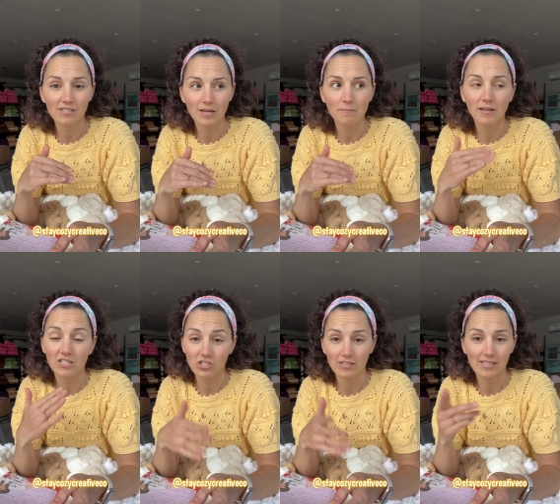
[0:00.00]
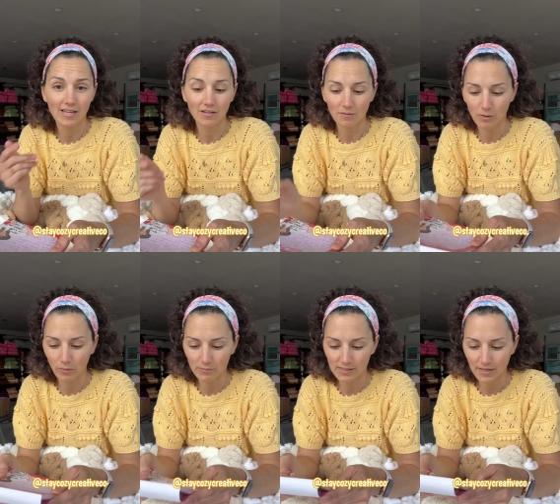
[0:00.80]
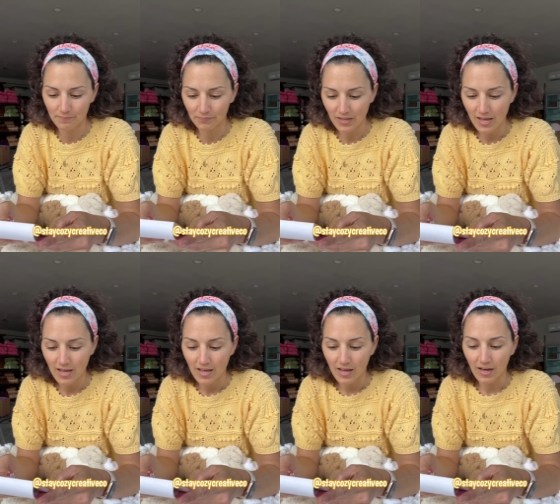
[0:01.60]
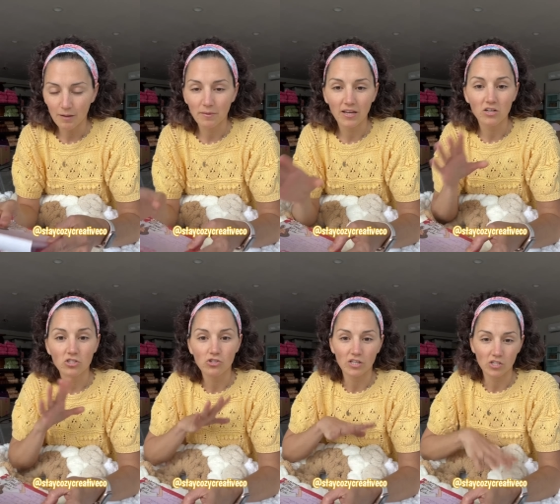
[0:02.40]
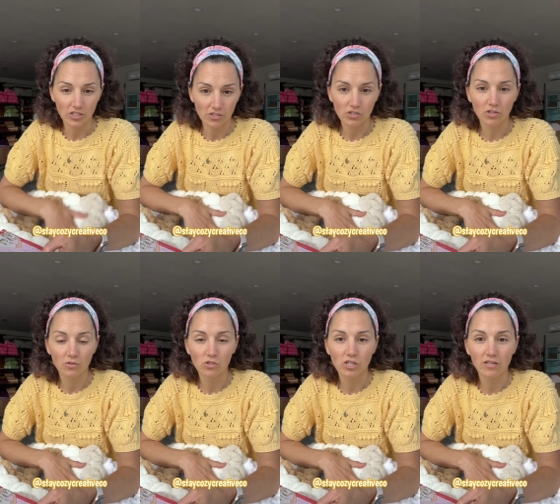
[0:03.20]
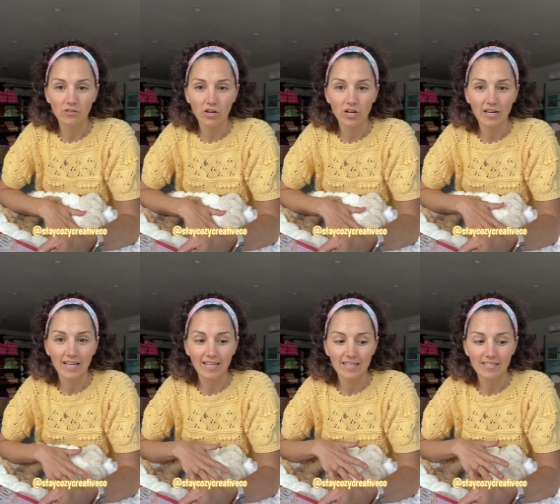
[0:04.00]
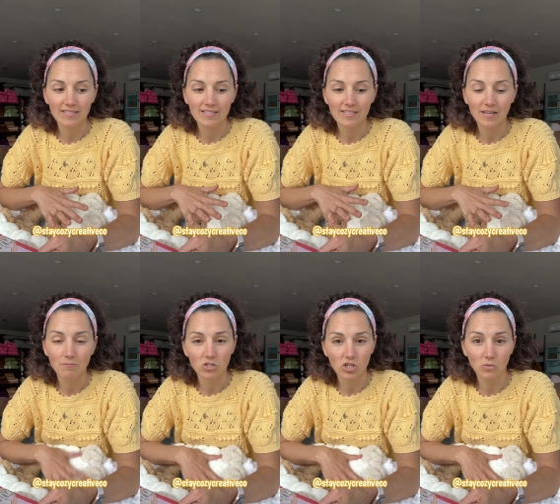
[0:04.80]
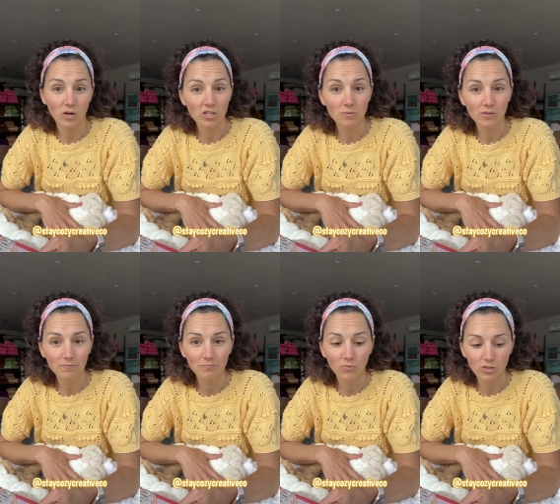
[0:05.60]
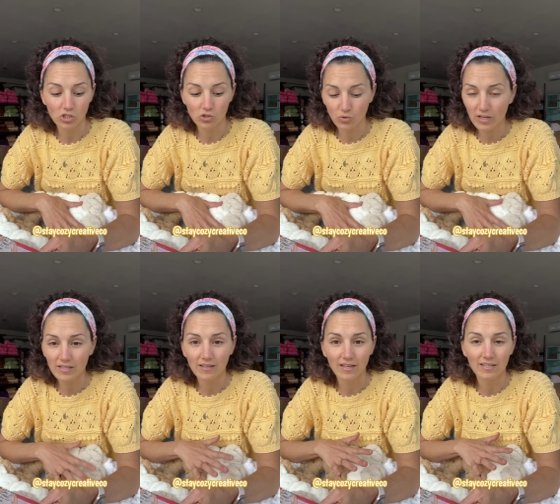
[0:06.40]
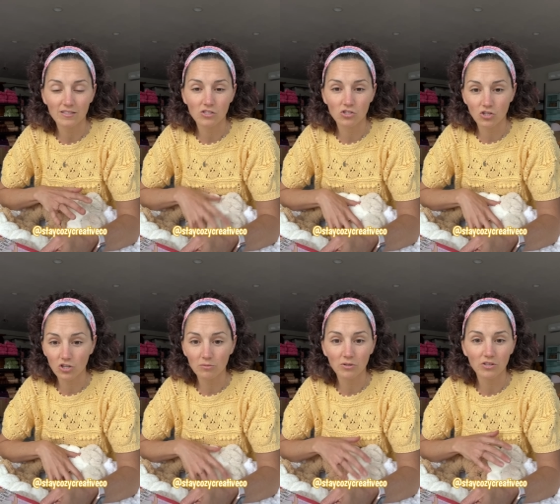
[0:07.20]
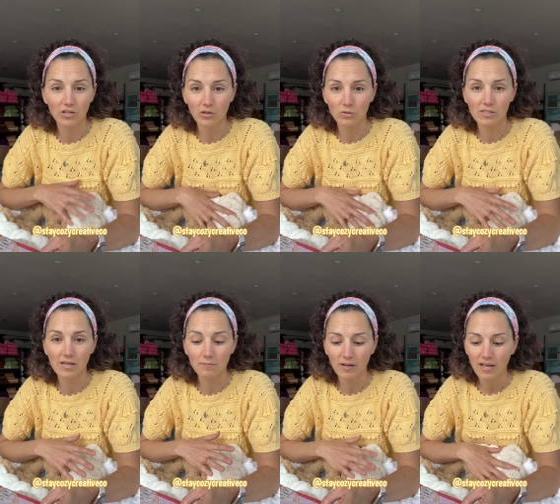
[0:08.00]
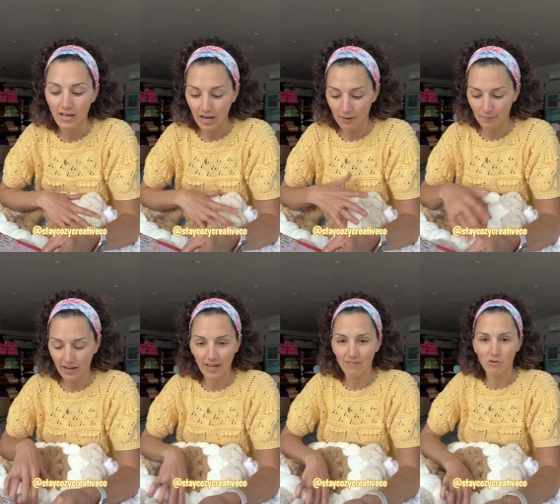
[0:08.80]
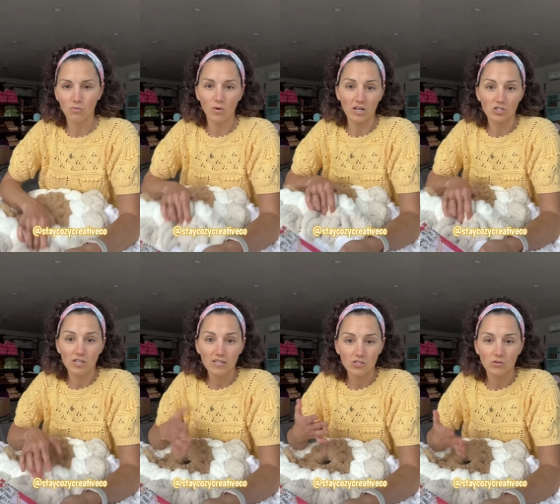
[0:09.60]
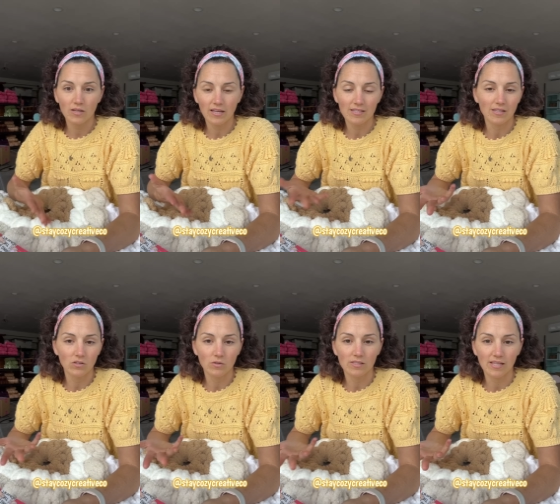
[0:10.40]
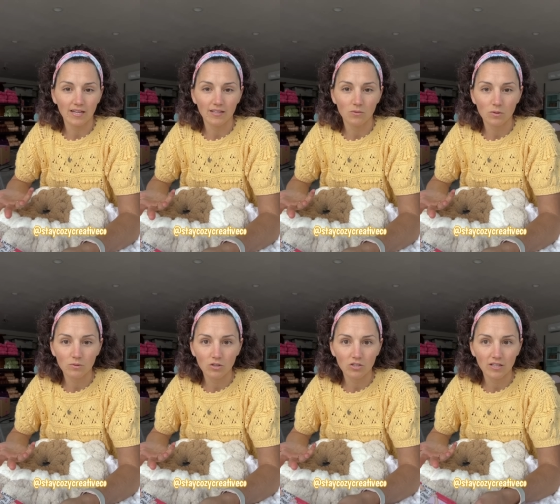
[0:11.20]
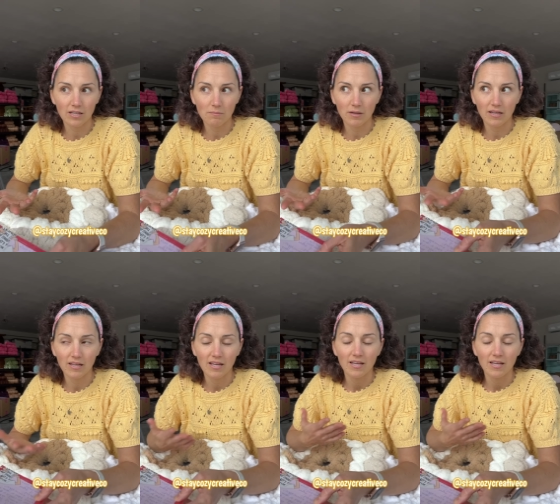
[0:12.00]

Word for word: some and it's on sale on my website. Um, care instructions. So chenille yarn is machine washable which is great. It's durable, it holds up. Um, I haven't washed this, so I can't tell you exactly what it would look like, but